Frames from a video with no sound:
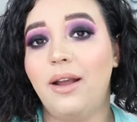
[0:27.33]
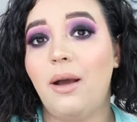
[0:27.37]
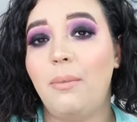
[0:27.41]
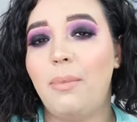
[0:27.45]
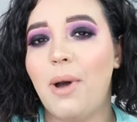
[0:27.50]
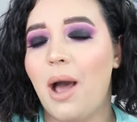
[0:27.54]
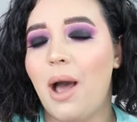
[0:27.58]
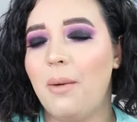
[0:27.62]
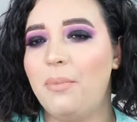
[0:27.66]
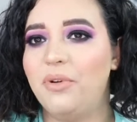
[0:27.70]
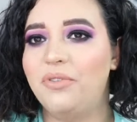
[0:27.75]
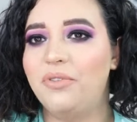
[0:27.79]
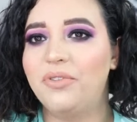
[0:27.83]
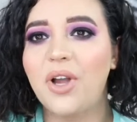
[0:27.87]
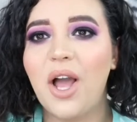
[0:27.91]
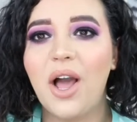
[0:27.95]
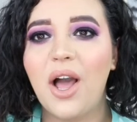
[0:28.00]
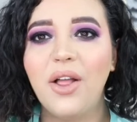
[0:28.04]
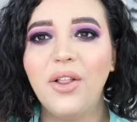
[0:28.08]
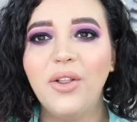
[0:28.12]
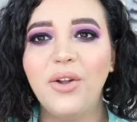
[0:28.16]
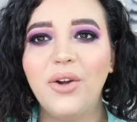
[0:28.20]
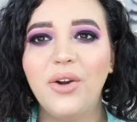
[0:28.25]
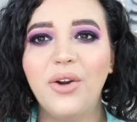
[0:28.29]
a pop of
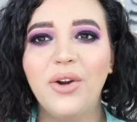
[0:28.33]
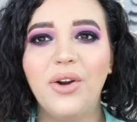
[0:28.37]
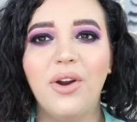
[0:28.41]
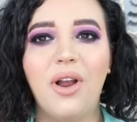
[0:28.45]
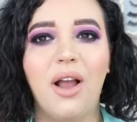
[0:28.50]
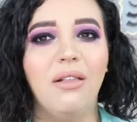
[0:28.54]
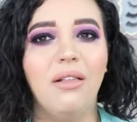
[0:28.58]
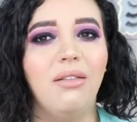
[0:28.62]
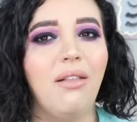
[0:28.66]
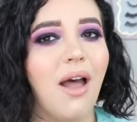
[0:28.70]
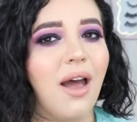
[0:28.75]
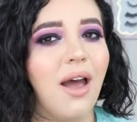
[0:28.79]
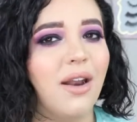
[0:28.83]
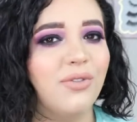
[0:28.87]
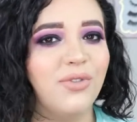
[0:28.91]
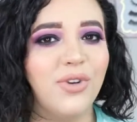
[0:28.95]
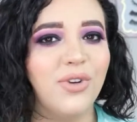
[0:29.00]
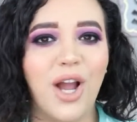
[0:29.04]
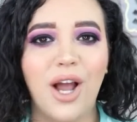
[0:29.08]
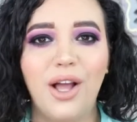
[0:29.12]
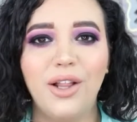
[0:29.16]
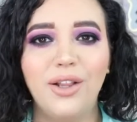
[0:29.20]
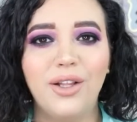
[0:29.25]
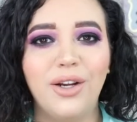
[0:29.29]
color, a lot of
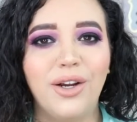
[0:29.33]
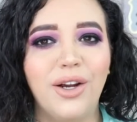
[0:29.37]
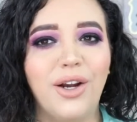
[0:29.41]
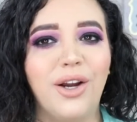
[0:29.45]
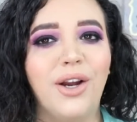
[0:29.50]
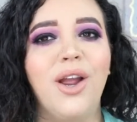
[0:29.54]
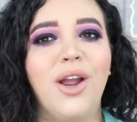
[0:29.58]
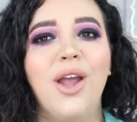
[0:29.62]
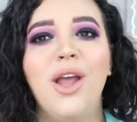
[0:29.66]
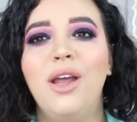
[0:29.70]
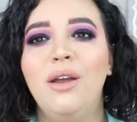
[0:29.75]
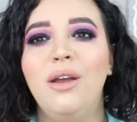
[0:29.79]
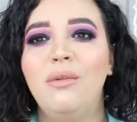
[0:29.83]
color,